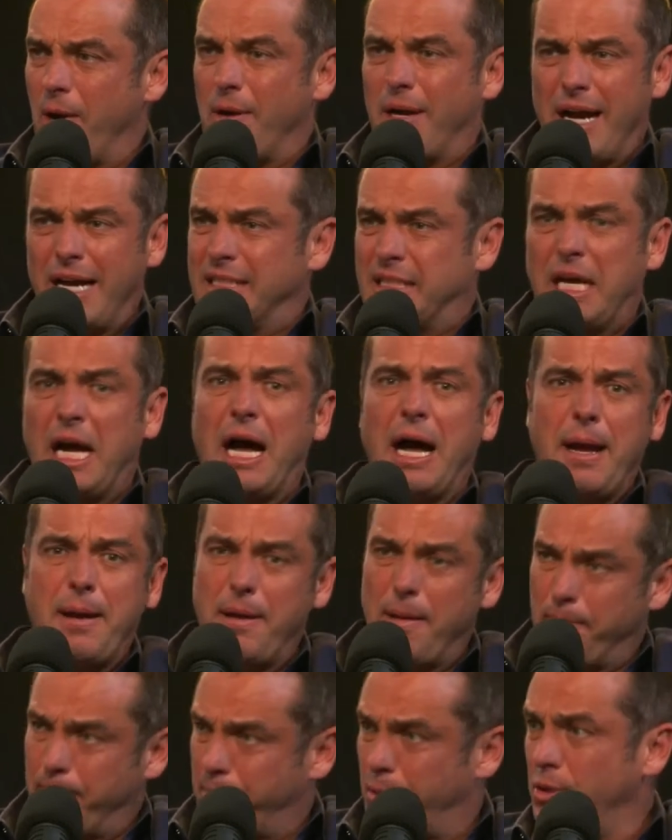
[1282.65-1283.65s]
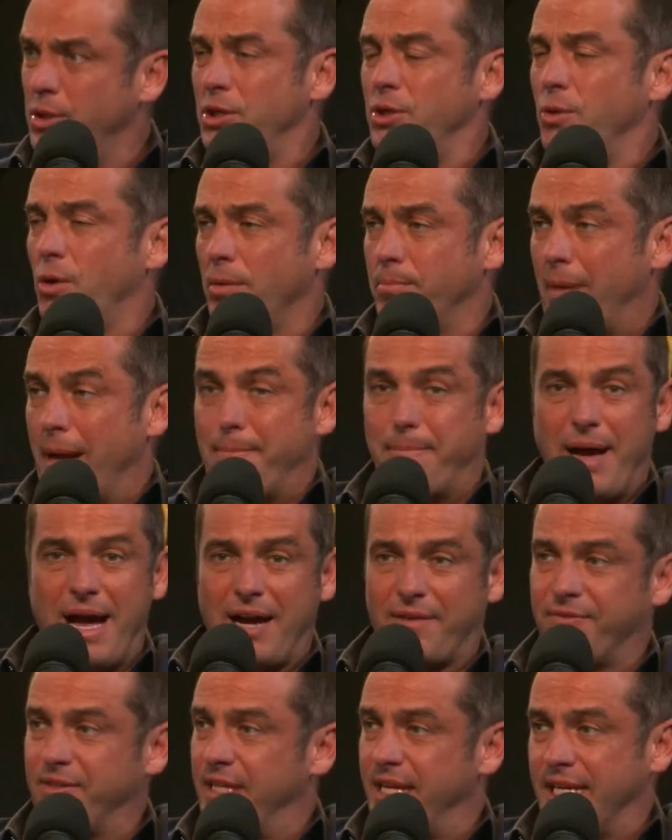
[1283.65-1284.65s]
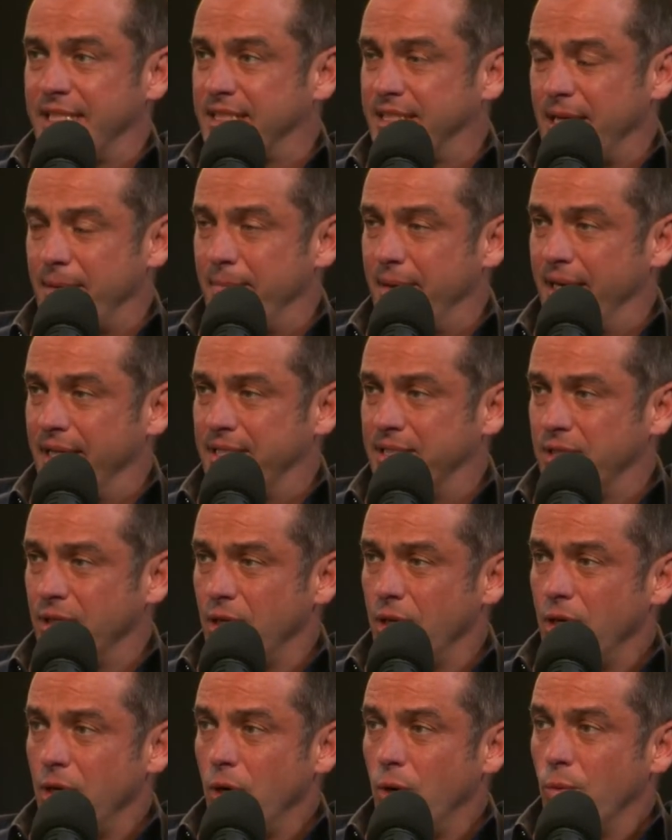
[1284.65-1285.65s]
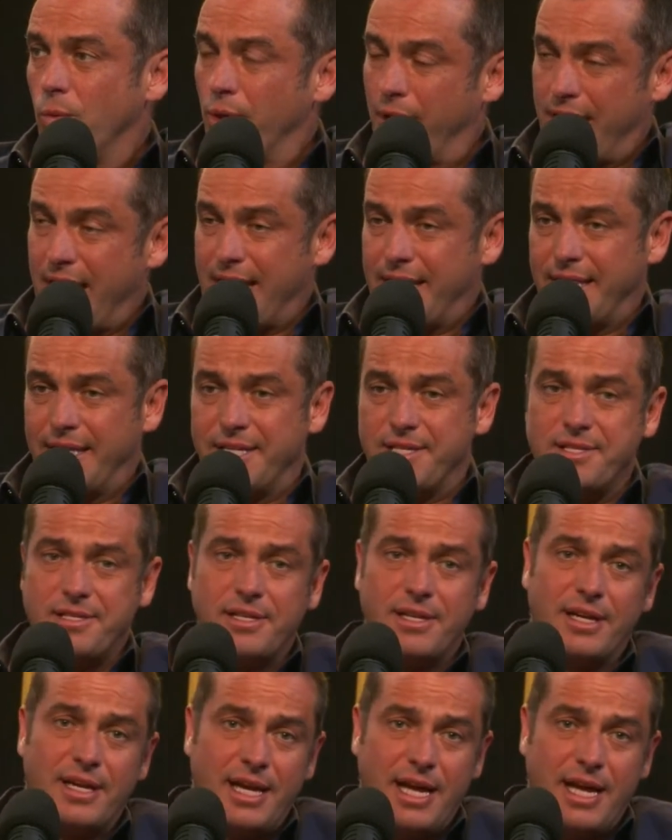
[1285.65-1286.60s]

Go, guys, I'm putting you on my back for the next 10 minutes. Right. We're getting this.